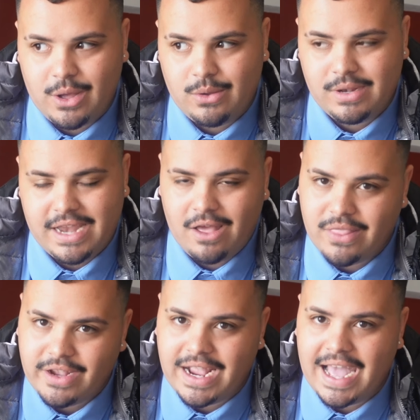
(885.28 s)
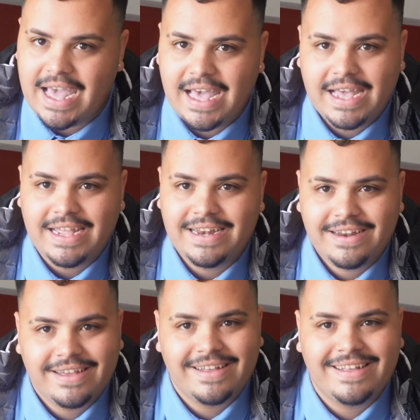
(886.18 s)
go down there and
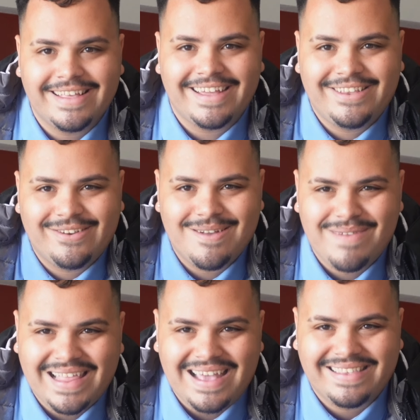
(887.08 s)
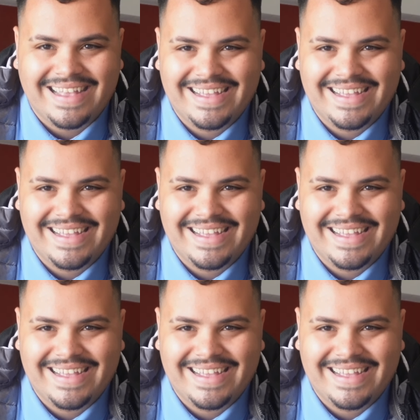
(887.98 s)
uh, enjoy my last day.